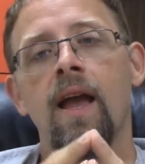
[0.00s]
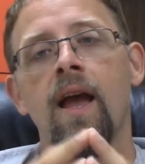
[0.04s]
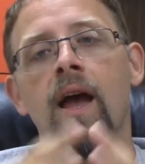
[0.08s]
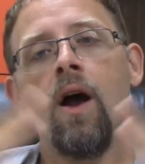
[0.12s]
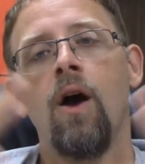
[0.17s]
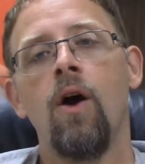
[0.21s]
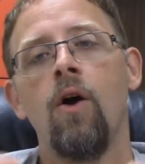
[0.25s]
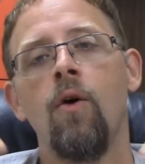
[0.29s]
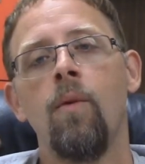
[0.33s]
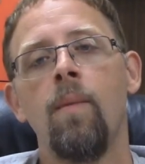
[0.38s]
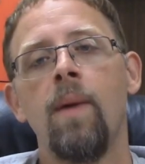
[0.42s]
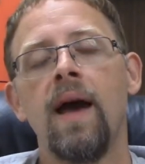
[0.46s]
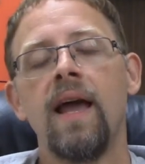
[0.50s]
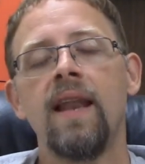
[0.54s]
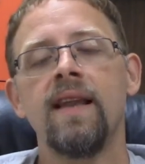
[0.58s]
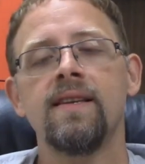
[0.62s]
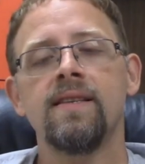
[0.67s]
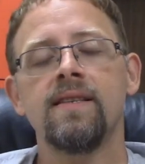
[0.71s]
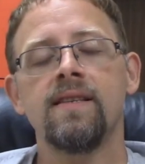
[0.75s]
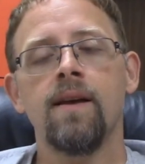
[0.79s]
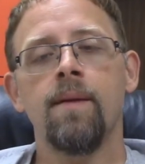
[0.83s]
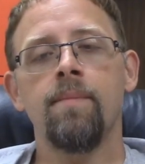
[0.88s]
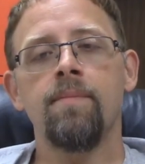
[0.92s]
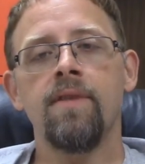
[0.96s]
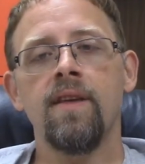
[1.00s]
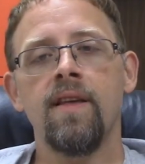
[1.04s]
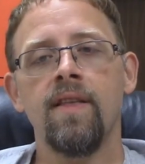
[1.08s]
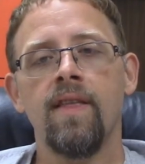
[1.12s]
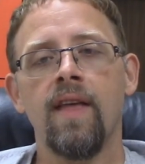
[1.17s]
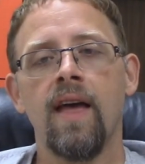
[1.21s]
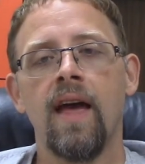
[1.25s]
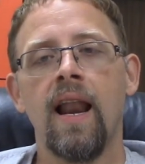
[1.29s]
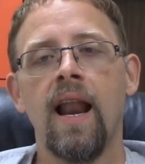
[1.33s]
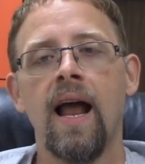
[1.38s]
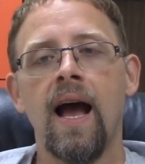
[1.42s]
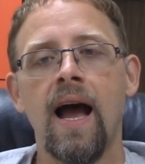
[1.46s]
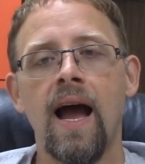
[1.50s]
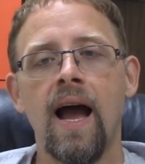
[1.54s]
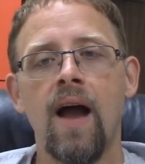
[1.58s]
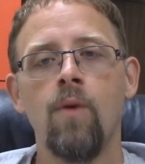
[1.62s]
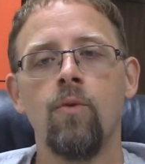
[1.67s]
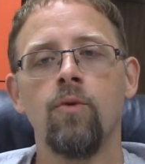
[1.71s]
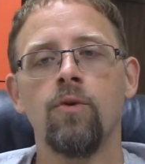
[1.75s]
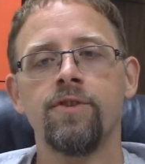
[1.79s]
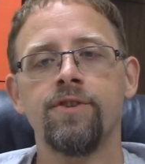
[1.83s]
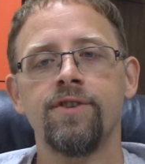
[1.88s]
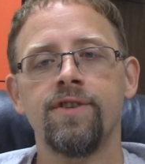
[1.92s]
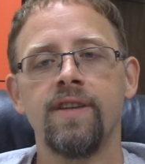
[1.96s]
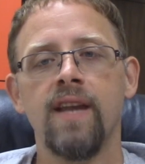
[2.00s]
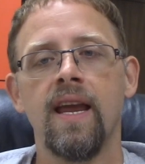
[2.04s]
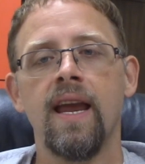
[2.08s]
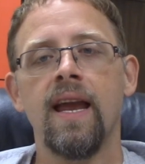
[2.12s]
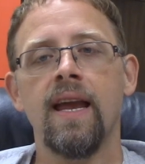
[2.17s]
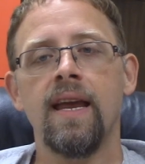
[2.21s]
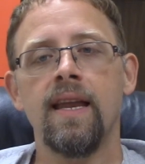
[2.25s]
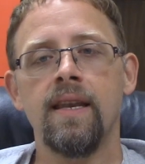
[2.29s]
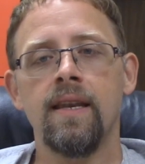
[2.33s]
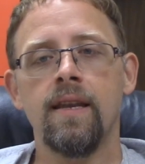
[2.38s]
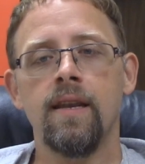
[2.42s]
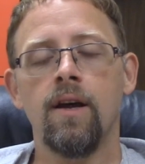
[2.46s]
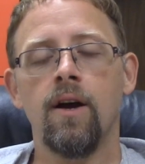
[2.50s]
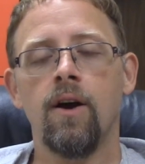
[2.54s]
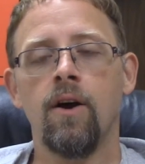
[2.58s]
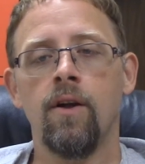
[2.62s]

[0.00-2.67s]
O M A D is something that I will stand